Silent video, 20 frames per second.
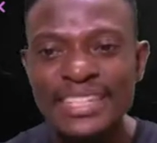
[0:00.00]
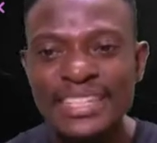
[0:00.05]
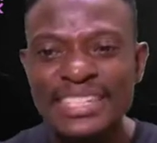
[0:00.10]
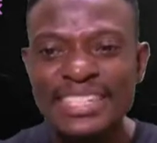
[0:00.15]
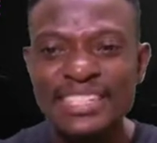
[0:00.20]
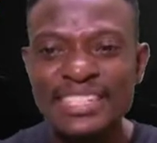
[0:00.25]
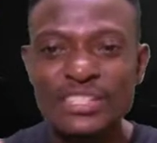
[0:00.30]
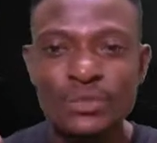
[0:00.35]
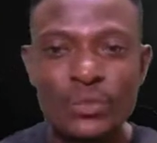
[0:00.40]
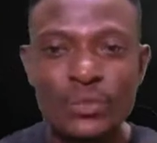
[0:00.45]
This
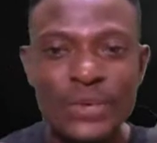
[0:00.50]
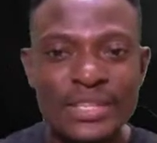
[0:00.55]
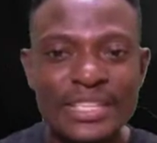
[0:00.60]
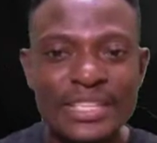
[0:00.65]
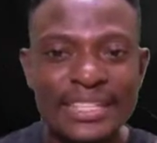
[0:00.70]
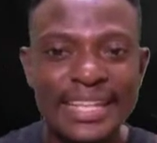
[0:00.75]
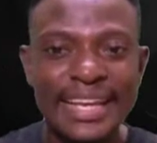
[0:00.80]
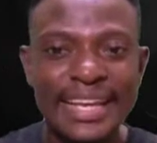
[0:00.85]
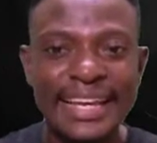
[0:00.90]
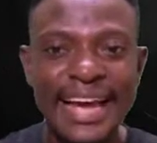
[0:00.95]
is the
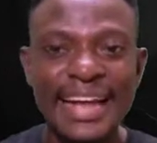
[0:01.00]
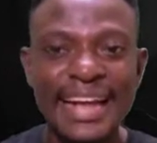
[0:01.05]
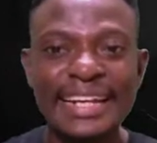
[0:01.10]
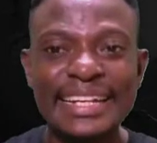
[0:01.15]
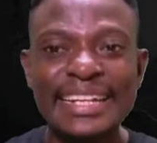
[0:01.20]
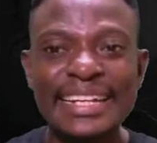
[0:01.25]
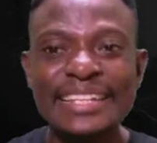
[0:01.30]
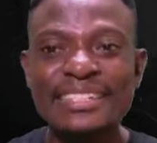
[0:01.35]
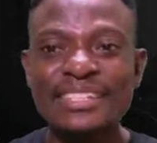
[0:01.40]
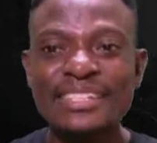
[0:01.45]
reason they can't
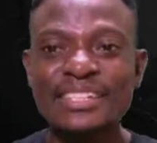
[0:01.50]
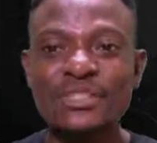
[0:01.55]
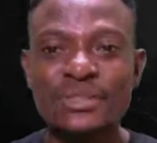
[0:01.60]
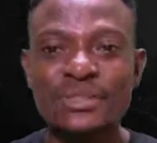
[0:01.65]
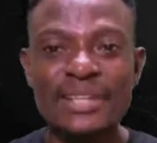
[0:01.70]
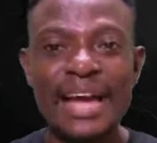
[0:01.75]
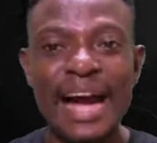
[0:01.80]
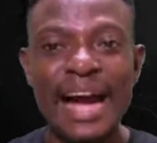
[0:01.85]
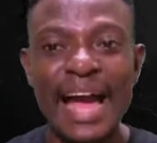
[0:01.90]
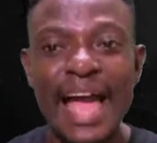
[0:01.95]
listen to
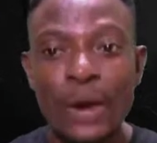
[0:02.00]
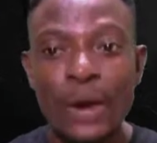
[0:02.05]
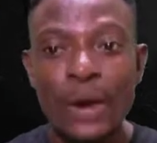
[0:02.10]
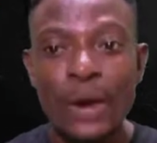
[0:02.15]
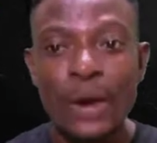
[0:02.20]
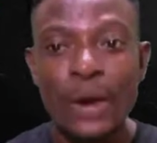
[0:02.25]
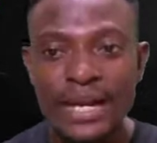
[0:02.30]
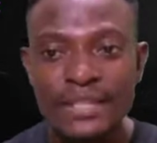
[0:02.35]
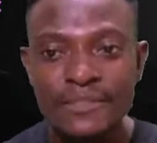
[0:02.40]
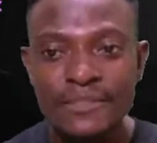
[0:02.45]
their
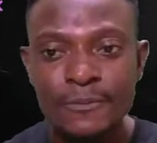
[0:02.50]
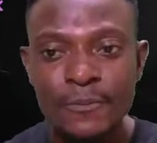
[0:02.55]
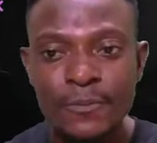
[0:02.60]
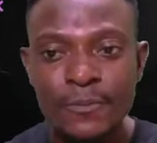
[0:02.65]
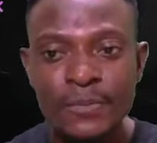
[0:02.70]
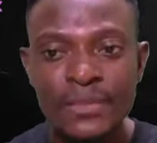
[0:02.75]
elders.